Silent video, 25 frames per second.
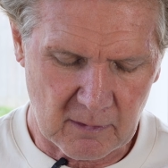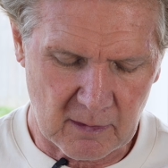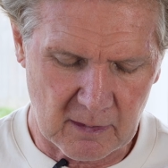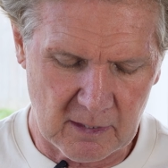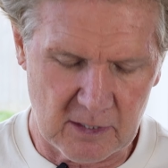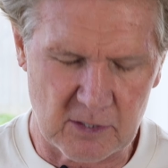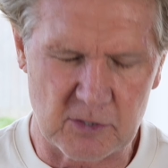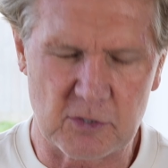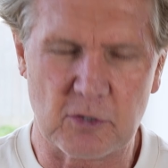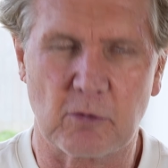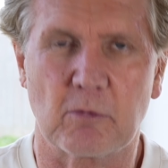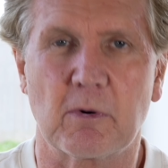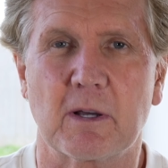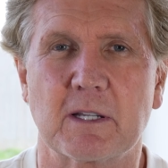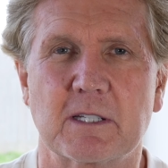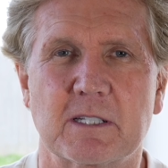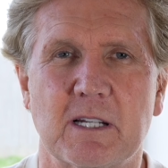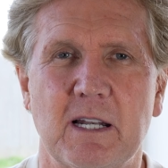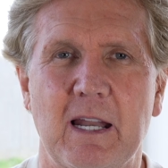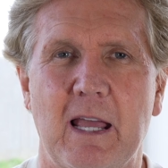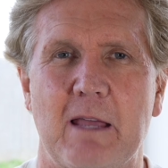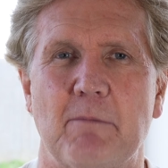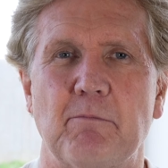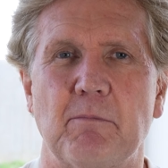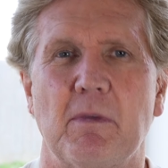He's always
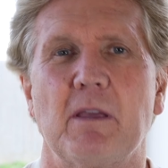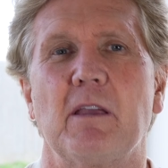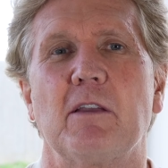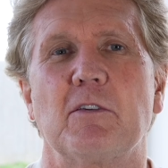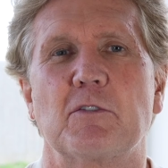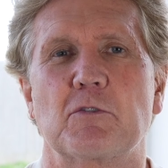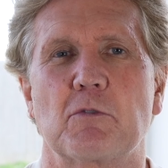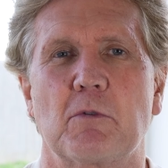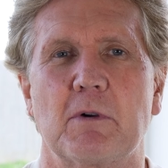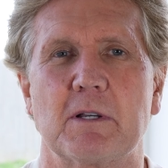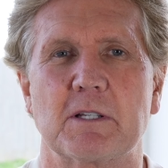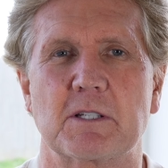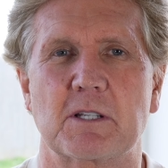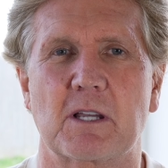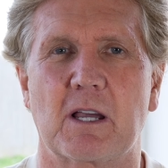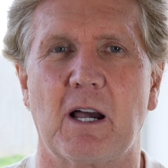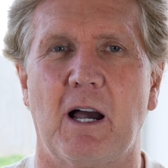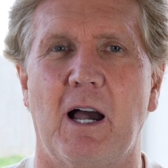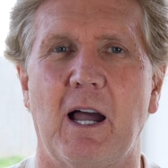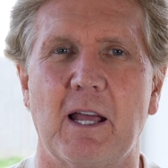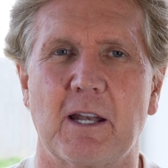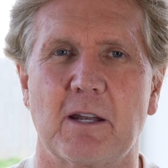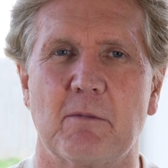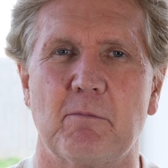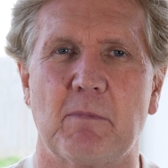led me. He's always
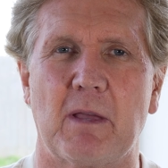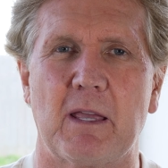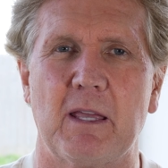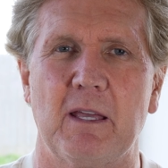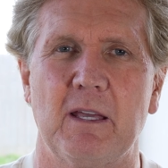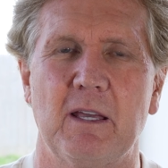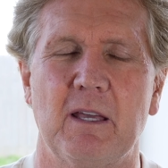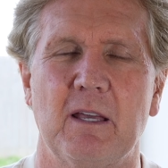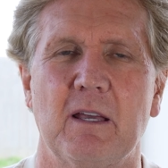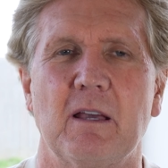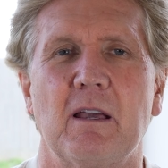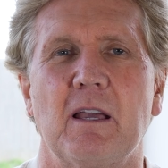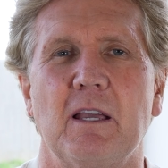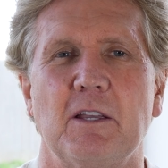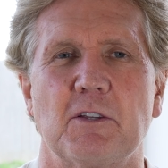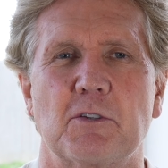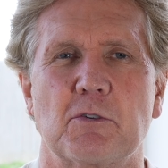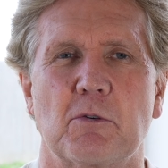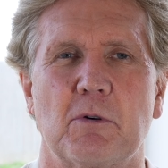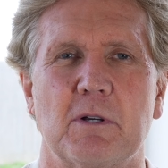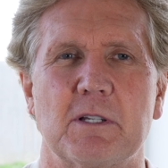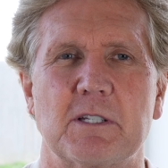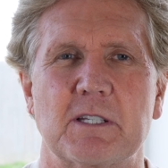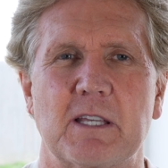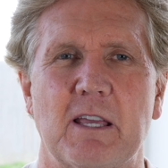guided me. He's
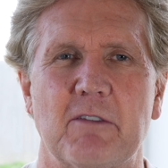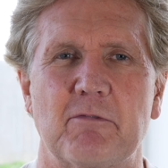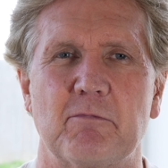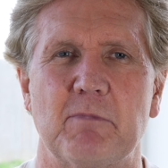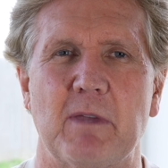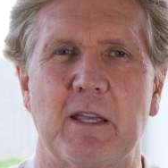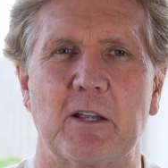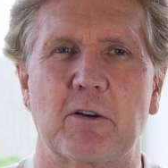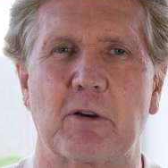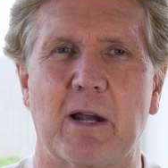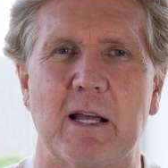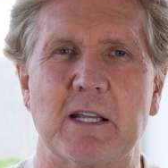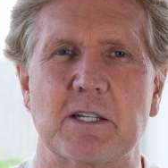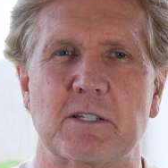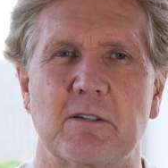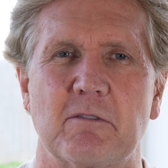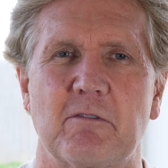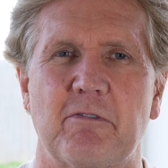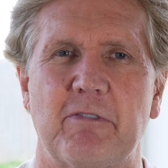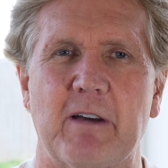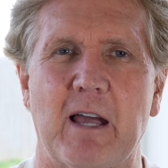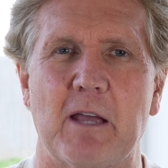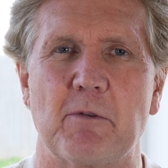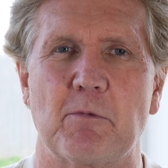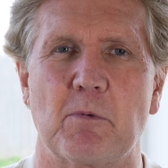always given me grace and
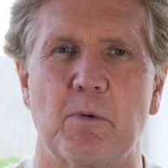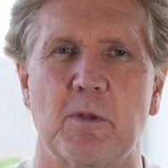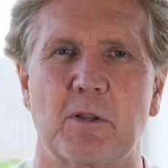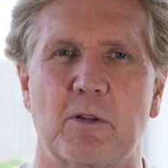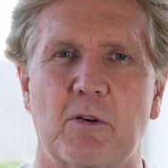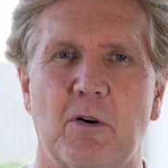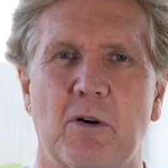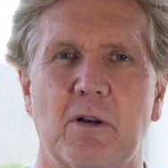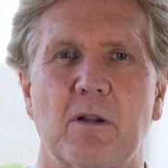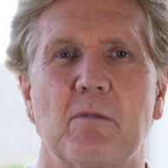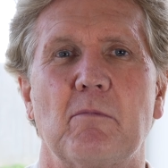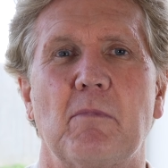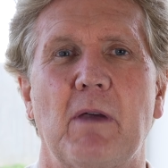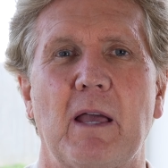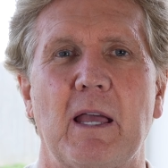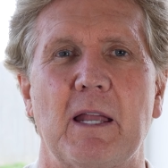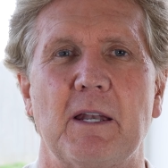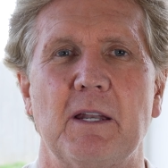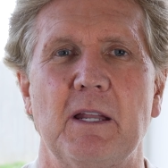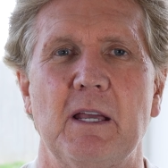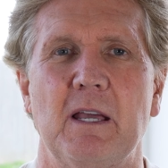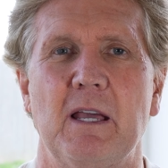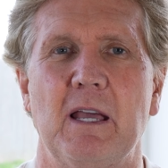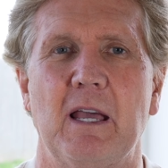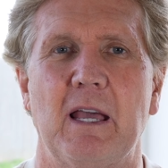favor with God and
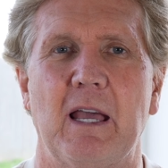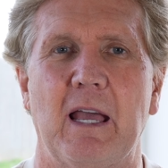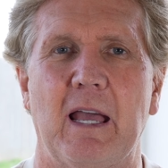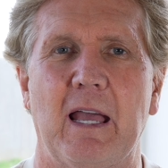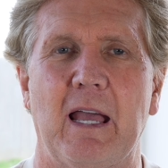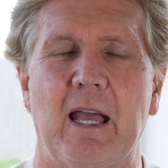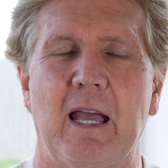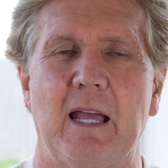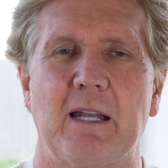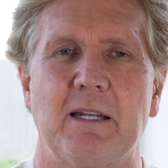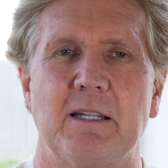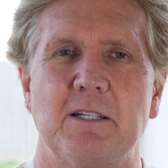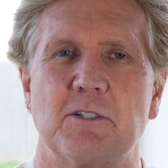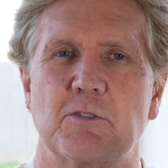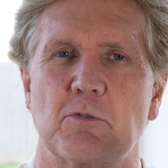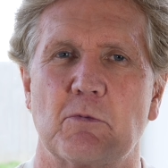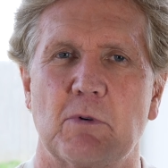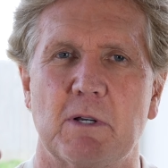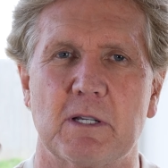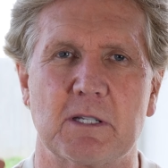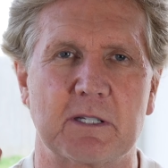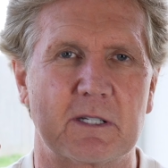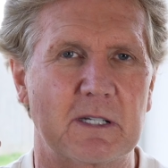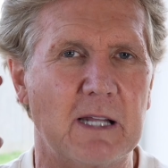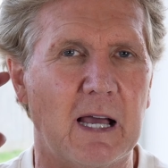man, and he's
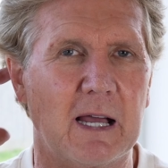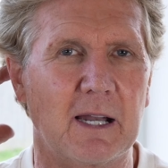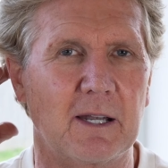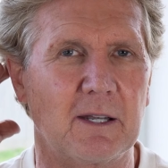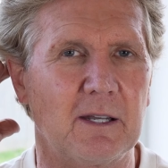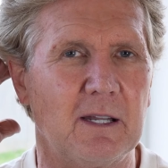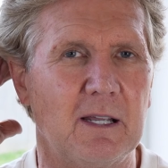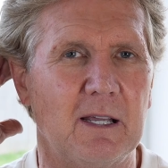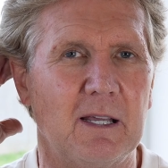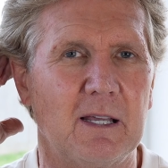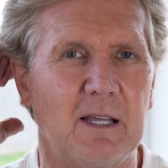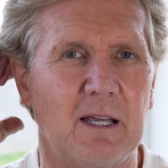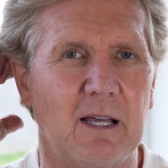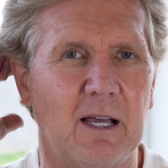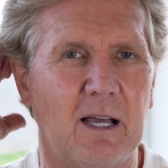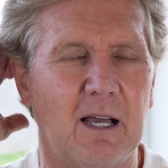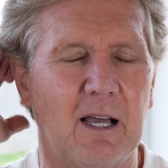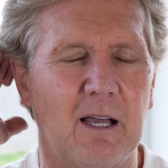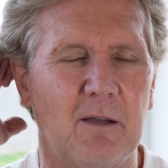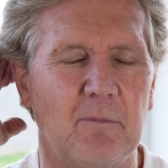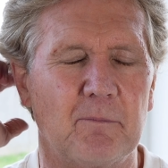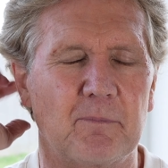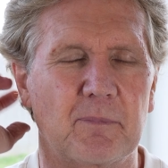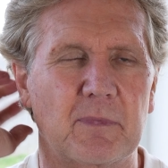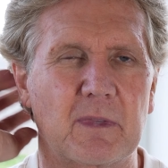always done.
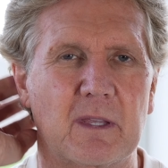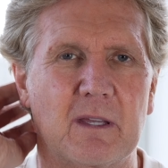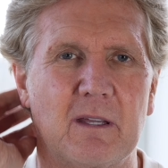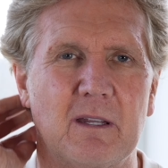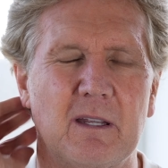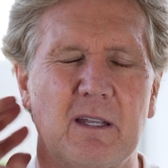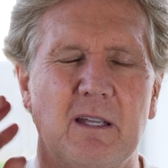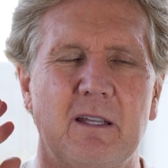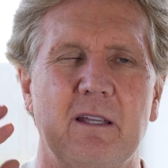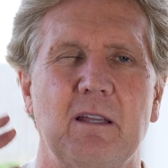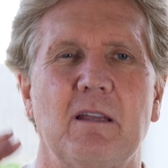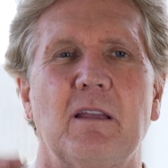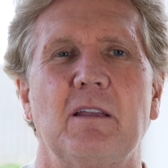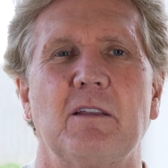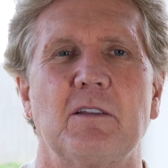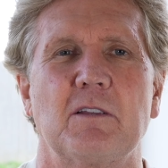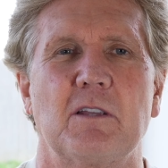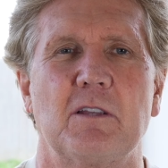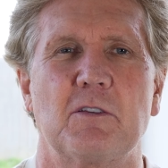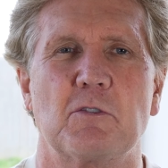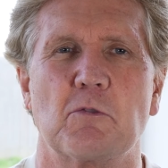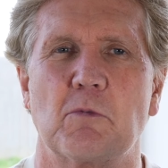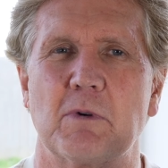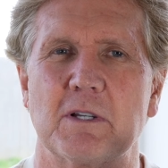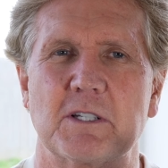Um,
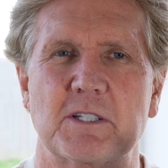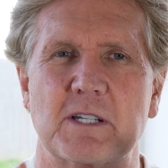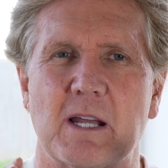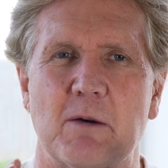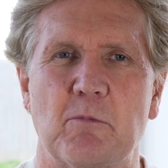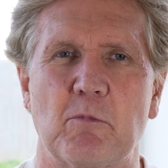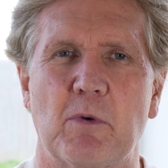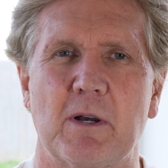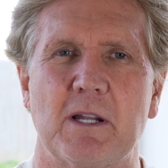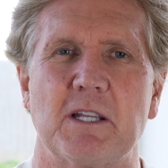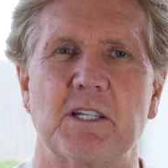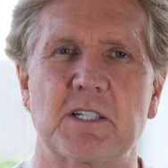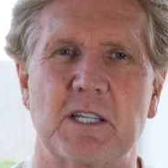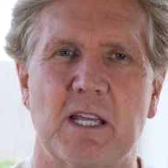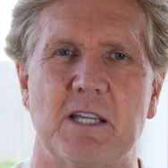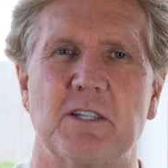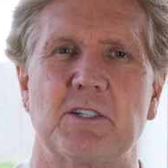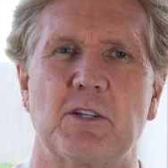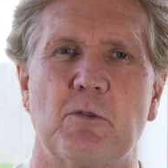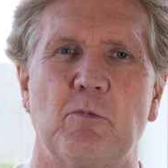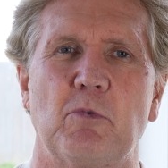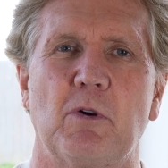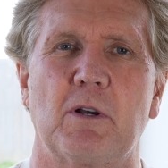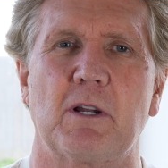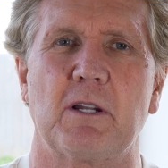he's always done what he says
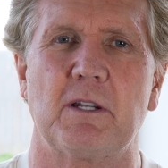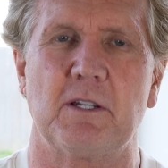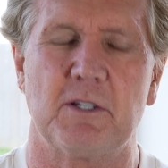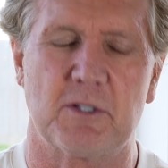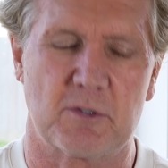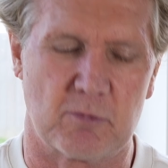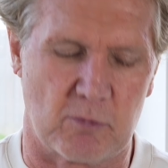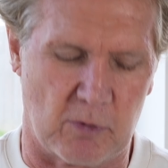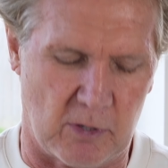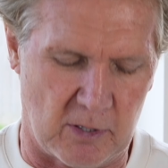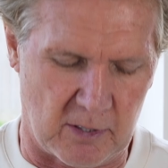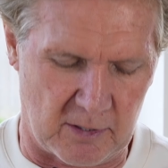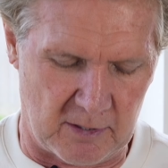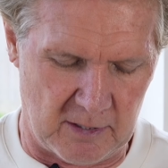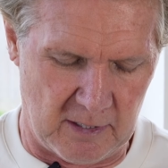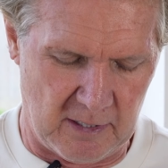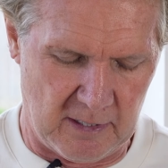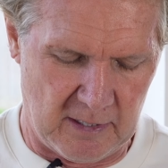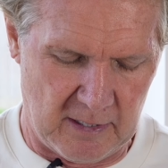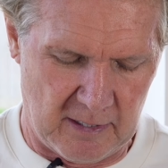he would in his word,